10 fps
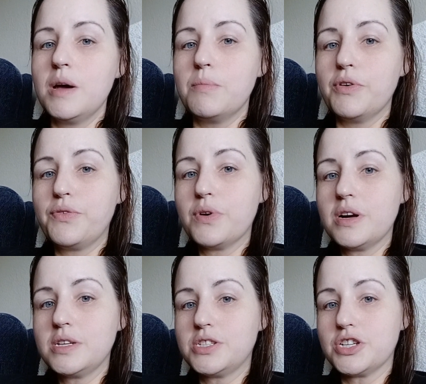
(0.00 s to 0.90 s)

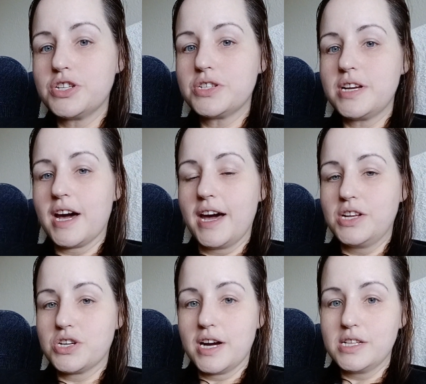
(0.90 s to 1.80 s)
Before surgery, I
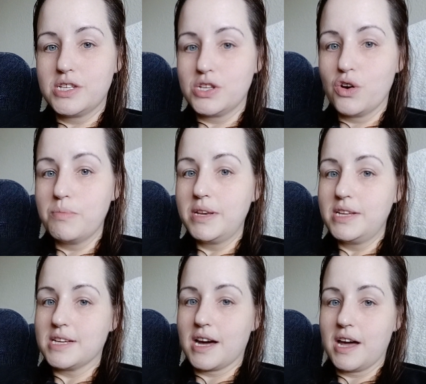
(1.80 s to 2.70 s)
tried so many
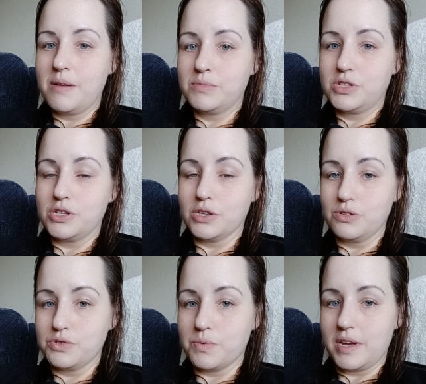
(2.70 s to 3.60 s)
times to
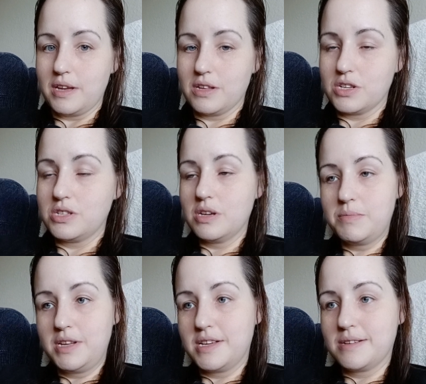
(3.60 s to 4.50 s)
lose weight. There's so
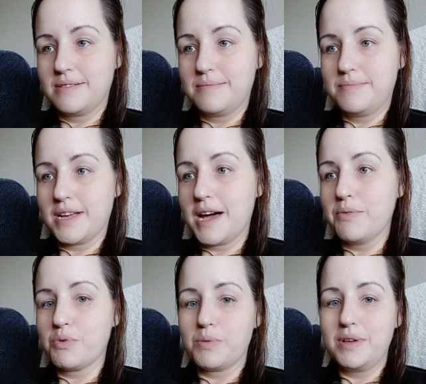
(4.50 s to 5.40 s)
many
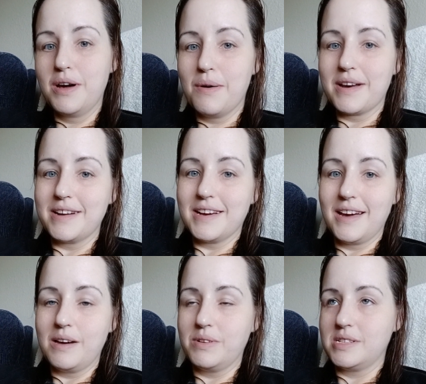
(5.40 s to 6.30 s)
times where we go on a
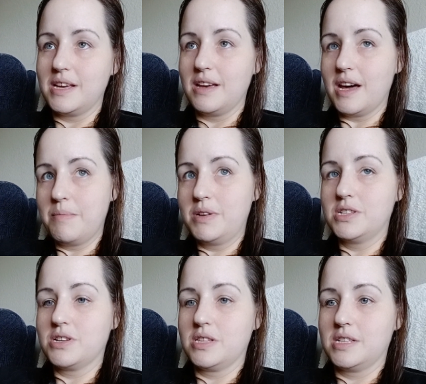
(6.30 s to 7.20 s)
diet, we say, I'm going to
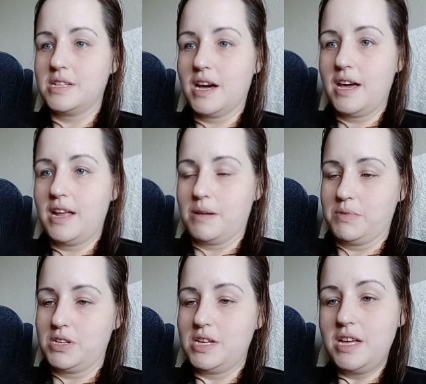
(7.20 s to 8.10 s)
start this diet, and I'm
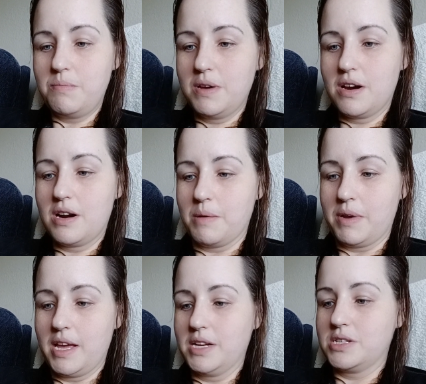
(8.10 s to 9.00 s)
going to eat better, and I'm
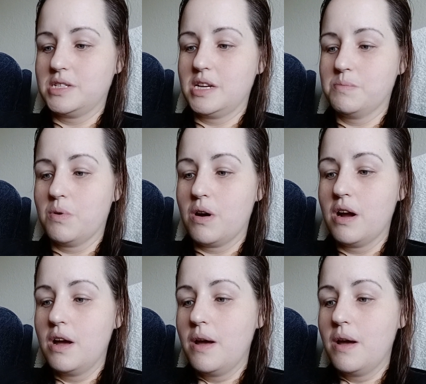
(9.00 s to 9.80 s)
going to exercise more.